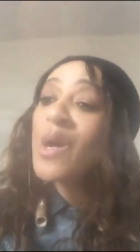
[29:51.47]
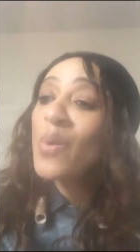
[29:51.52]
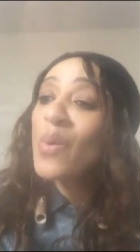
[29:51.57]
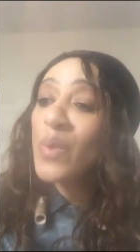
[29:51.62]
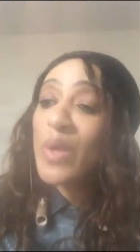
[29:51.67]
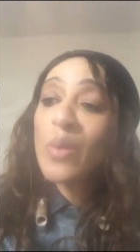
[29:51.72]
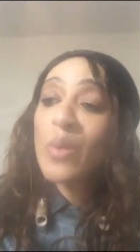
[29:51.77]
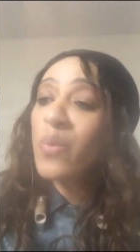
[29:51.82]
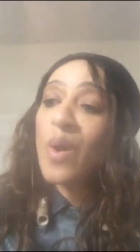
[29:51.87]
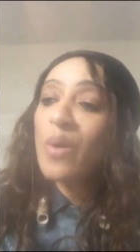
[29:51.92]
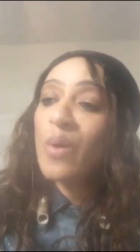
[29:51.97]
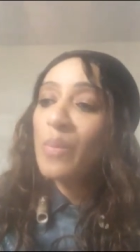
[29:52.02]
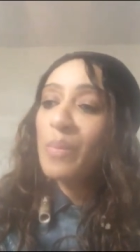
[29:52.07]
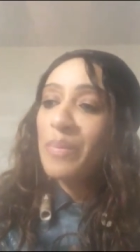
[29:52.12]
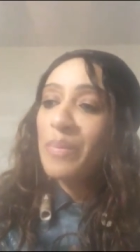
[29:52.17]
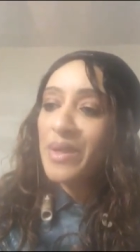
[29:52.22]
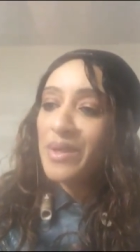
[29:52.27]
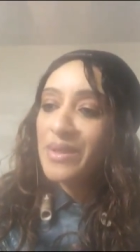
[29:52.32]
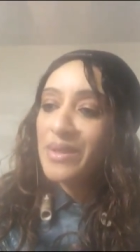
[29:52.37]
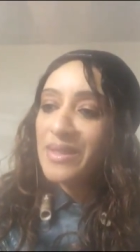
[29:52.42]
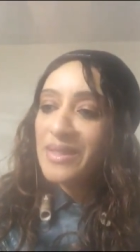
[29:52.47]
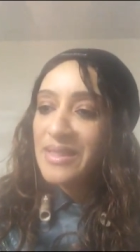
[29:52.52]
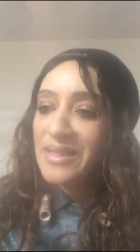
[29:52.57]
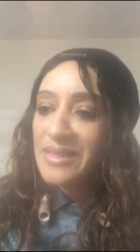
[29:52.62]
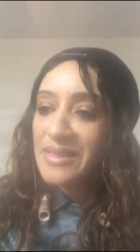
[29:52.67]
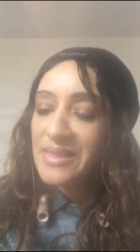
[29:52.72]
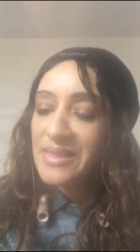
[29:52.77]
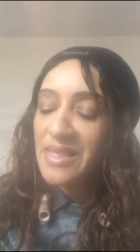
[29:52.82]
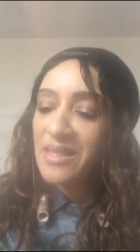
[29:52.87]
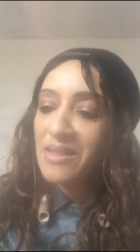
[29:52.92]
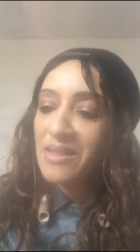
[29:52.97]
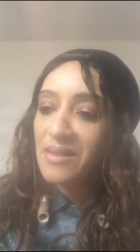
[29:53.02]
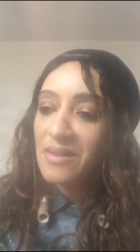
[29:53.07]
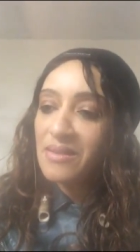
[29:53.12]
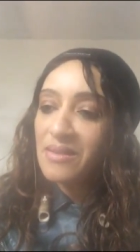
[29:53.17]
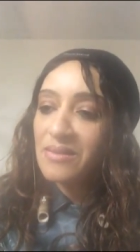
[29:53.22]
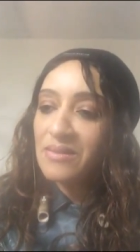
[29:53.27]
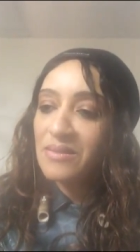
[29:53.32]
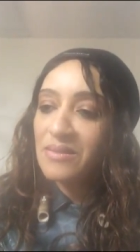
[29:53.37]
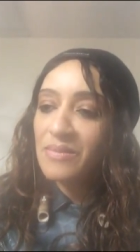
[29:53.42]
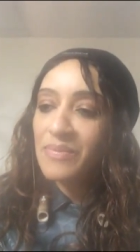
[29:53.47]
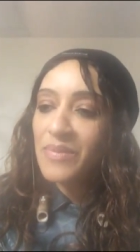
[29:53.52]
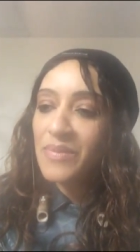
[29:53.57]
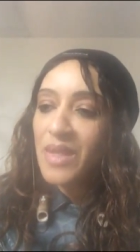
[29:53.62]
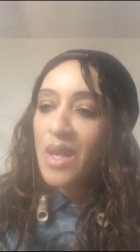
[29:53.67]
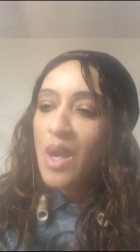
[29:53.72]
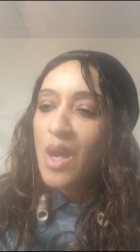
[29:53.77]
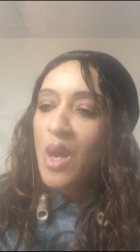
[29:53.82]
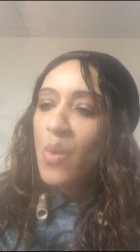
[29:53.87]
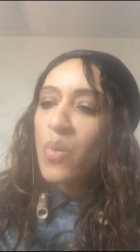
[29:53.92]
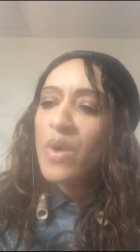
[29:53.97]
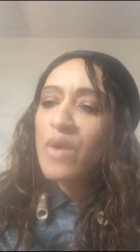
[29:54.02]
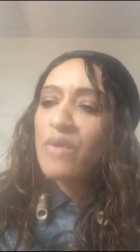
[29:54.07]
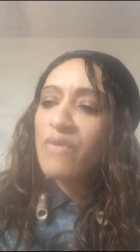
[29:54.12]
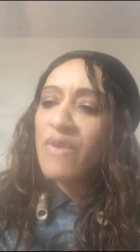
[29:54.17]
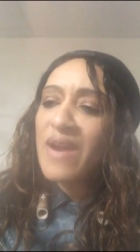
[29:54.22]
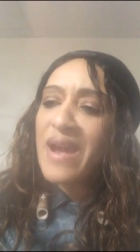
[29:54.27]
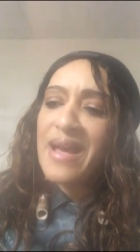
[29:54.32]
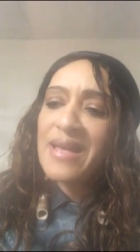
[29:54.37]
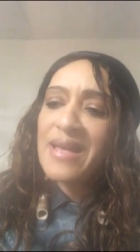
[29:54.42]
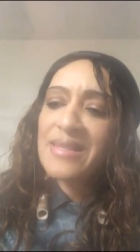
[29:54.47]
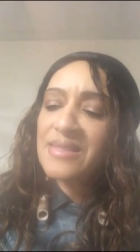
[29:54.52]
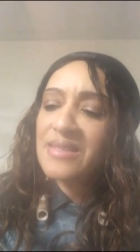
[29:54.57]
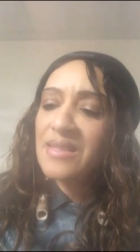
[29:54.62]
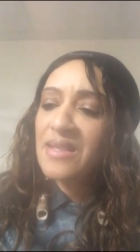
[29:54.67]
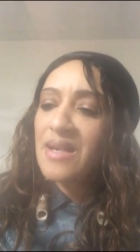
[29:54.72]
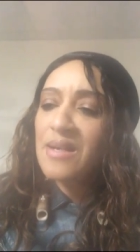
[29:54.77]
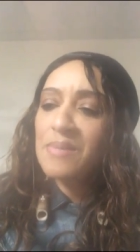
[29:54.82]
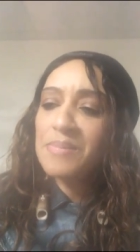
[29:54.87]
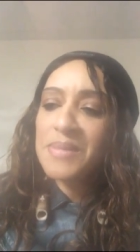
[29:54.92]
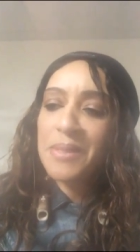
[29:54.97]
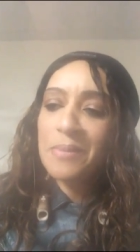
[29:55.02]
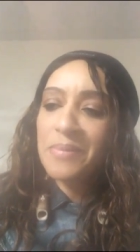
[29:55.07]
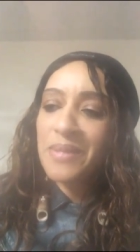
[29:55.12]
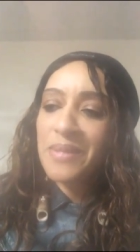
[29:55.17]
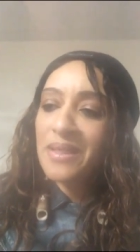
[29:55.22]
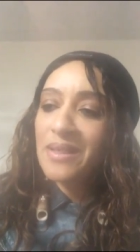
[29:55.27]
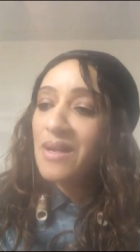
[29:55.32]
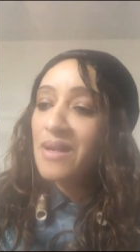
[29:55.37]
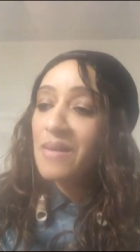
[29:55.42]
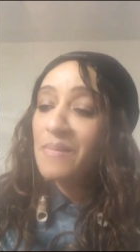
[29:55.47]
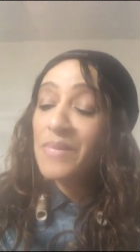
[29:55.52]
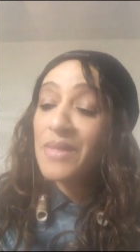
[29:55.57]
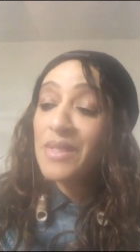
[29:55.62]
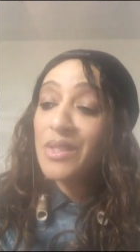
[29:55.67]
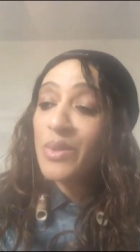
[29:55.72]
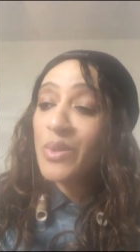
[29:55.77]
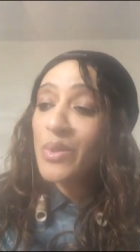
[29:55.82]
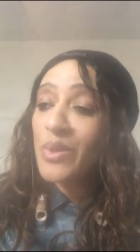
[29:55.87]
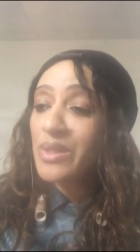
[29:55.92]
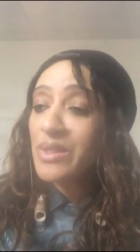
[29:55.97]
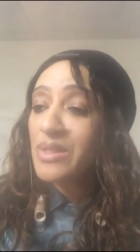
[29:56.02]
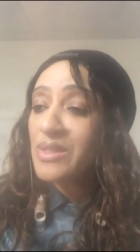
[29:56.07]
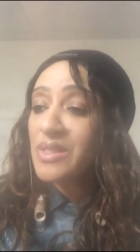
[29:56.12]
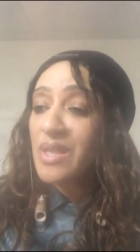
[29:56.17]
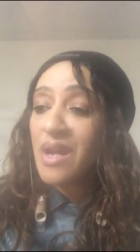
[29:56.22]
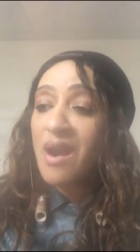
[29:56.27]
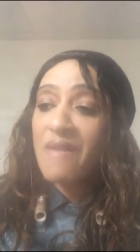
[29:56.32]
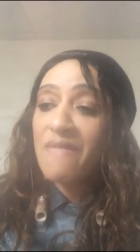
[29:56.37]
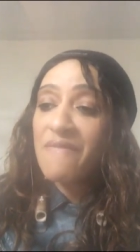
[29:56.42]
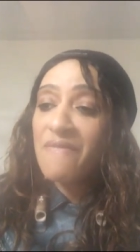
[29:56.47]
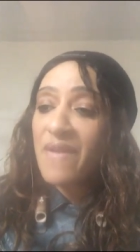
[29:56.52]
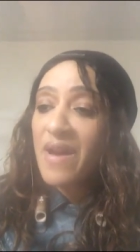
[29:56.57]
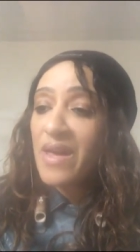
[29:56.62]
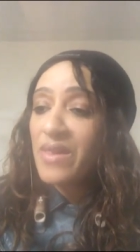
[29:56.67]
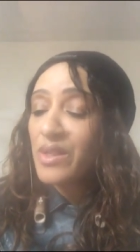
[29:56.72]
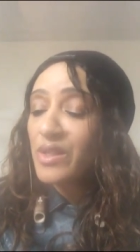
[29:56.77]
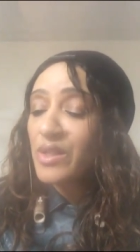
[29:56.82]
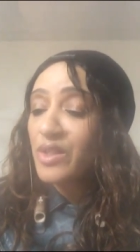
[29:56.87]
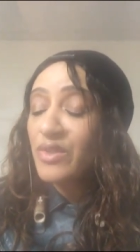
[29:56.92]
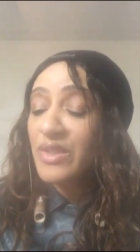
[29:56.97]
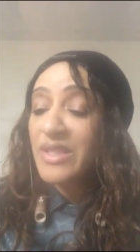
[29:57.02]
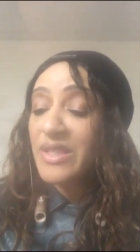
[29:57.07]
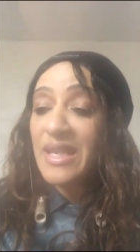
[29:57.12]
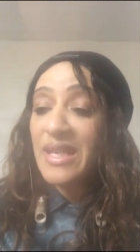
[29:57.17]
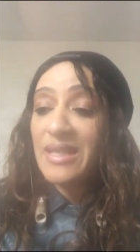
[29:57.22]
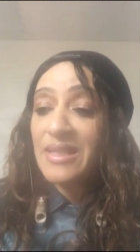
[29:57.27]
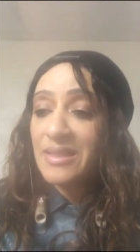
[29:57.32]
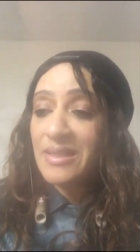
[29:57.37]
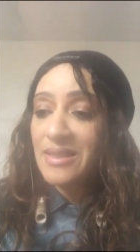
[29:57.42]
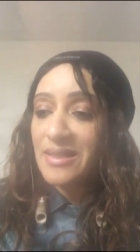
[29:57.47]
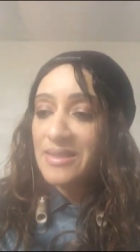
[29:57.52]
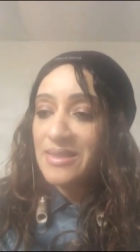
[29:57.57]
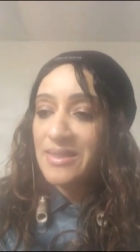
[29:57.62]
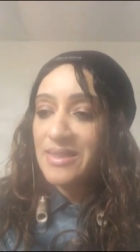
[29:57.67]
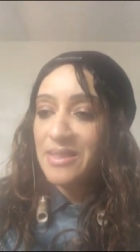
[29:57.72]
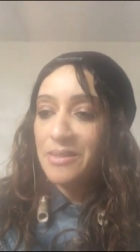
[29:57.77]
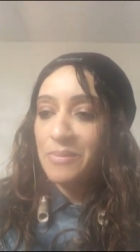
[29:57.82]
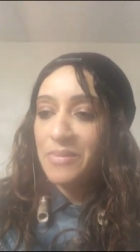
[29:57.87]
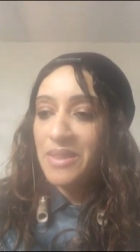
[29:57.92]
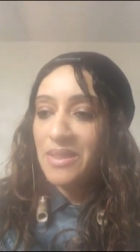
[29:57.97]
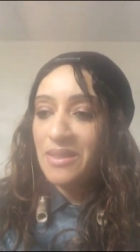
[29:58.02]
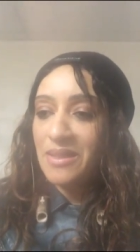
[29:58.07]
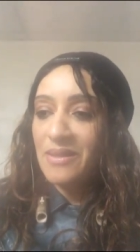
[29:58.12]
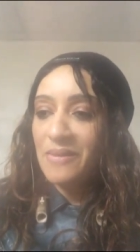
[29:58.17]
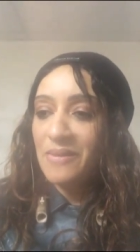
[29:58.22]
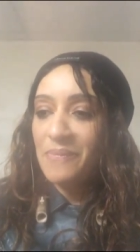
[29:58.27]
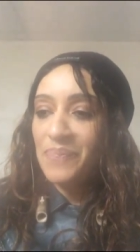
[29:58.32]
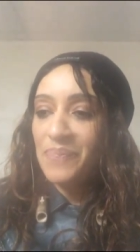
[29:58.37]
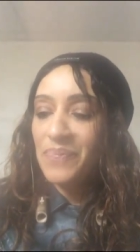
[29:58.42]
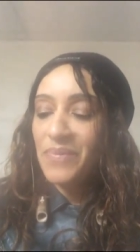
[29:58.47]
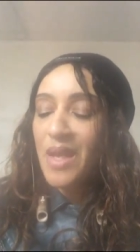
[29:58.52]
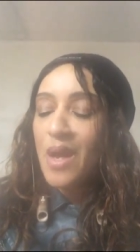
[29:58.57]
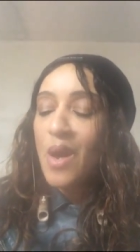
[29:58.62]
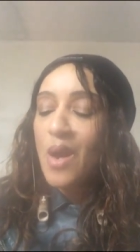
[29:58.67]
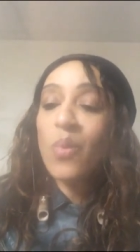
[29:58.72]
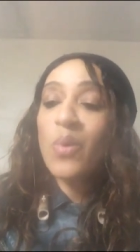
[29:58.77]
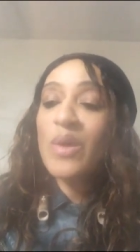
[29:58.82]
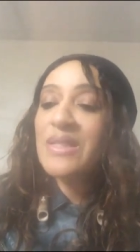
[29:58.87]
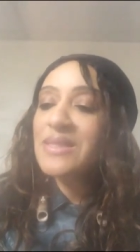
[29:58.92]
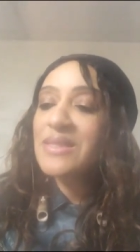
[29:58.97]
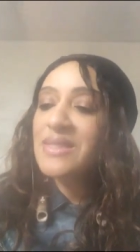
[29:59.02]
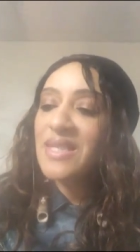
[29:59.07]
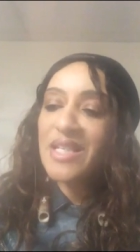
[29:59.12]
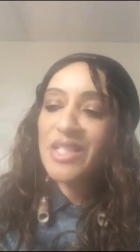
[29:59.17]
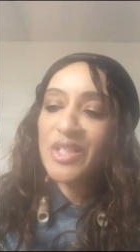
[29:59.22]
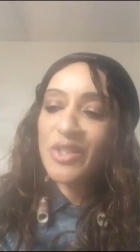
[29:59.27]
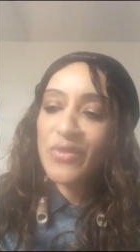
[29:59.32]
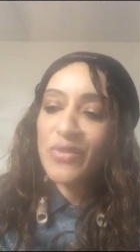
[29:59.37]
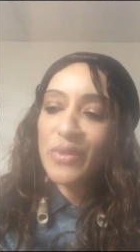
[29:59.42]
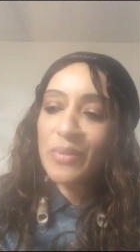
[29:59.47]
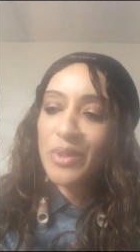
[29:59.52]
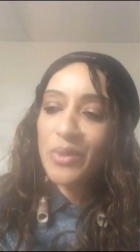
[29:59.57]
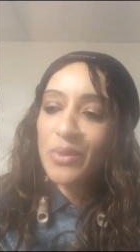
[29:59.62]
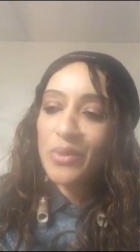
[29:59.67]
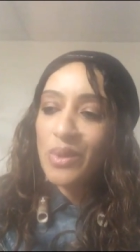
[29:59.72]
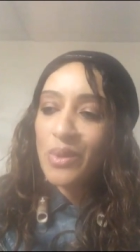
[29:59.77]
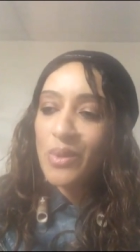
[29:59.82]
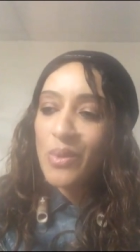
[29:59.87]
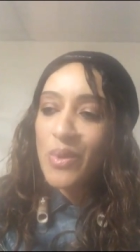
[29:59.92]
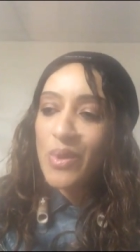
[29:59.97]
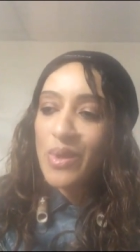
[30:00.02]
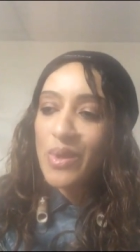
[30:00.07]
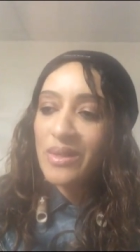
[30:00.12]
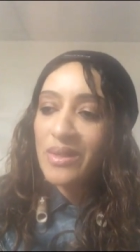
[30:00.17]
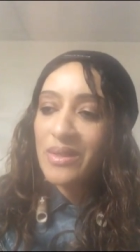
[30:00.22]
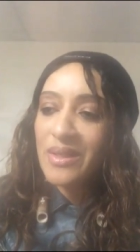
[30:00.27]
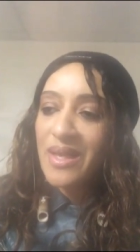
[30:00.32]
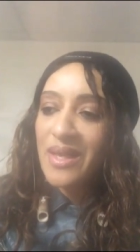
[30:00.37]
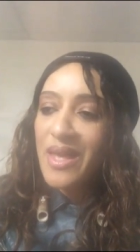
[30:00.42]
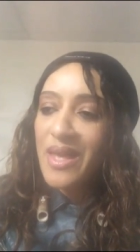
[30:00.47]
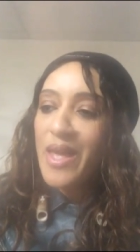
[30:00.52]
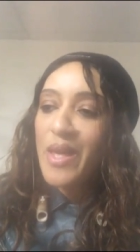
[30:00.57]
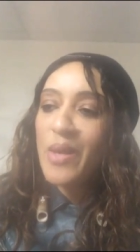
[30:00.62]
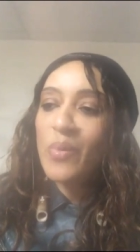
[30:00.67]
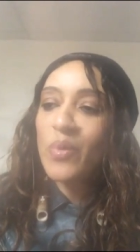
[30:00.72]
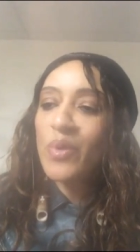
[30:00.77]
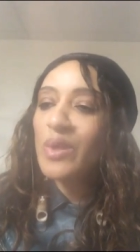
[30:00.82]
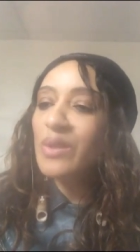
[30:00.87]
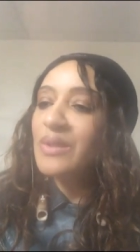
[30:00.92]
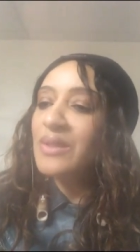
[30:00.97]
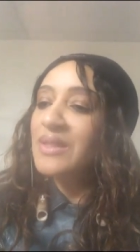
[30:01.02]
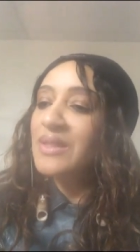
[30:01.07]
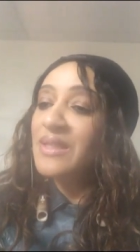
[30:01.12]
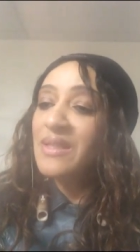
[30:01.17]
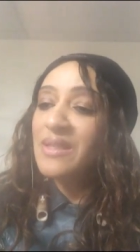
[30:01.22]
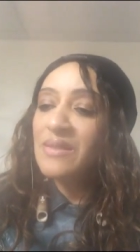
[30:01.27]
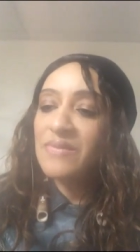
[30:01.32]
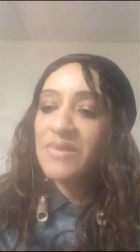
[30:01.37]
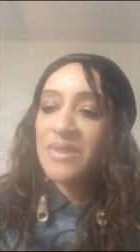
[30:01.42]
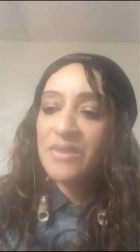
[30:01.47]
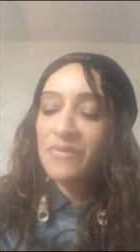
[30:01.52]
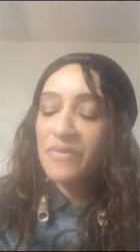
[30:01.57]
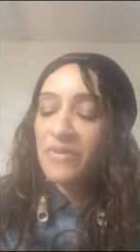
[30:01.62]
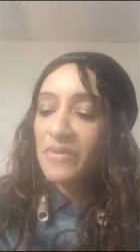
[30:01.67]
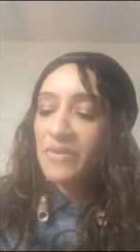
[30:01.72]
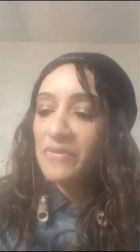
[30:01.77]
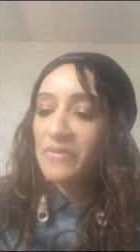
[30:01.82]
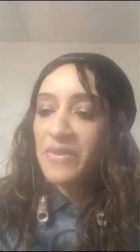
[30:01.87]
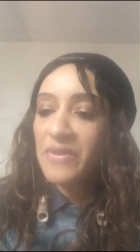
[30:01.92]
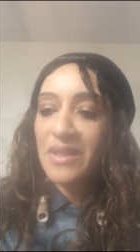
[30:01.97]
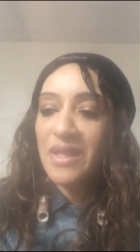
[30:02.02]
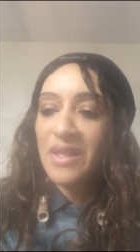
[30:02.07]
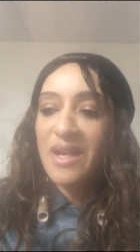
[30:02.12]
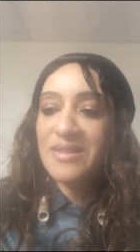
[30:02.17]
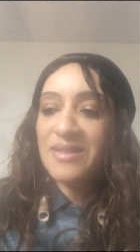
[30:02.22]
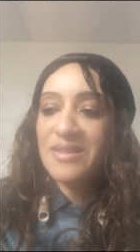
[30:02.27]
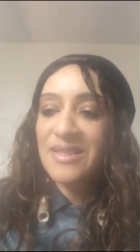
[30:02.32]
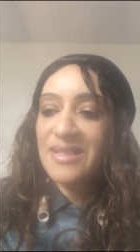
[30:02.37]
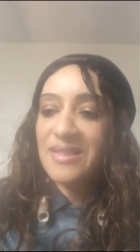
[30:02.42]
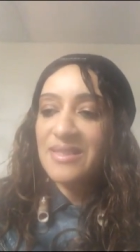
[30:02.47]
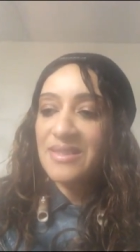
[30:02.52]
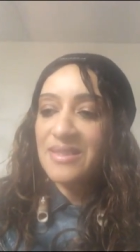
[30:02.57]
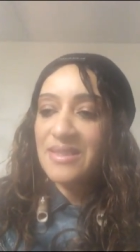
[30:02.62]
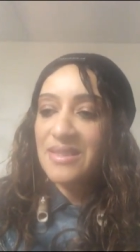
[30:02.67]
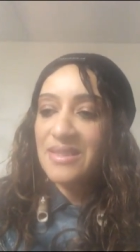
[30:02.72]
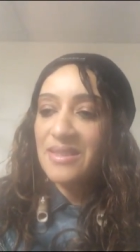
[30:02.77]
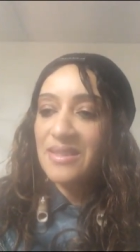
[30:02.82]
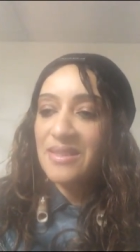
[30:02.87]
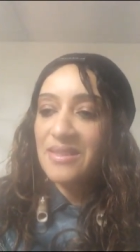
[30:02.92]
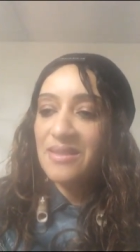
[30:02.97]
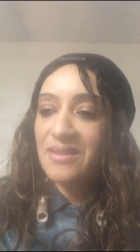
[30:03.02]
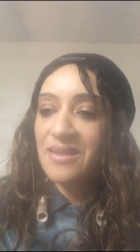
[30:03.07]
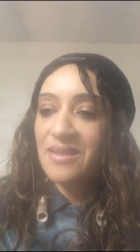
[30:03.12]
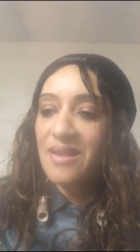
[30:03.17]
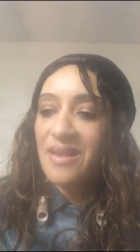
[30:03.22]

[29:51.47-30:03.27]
We won't burn in his hell. We're rising up to become the daughters our Father created us to be. One touch from you, Lord, and we'll live to fulfill our destiny.